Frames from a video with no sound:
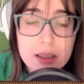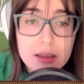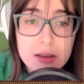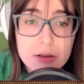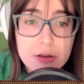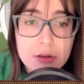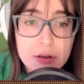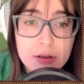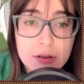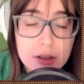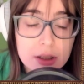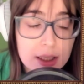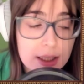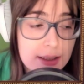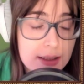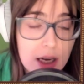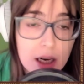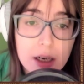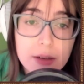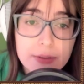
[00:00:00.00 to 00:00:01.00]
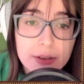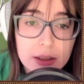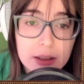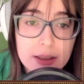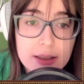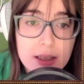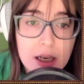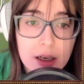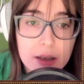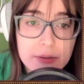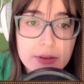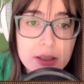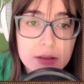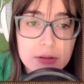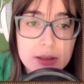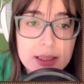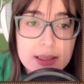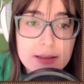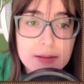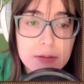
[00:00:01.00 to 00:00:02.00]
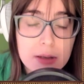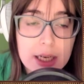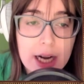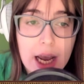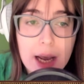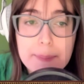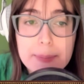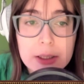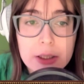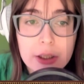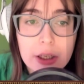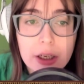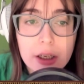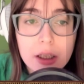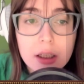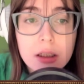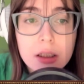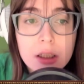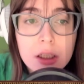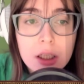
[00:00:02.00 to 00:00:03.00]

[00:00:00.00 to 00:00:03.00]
truly awful. It's awful what happened to her.